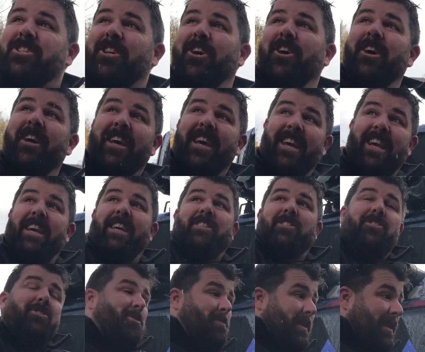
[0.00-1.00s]
so it
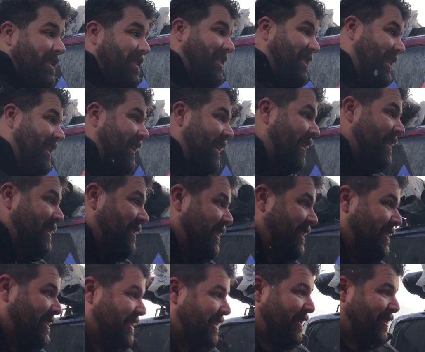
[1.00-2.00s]
is just basically an
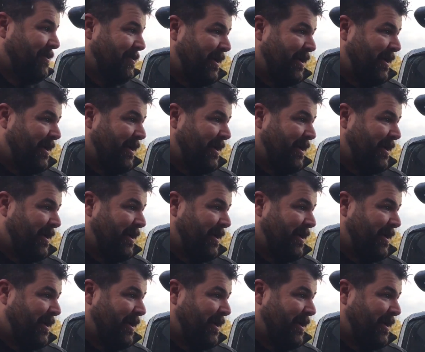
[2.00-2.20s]
NTC on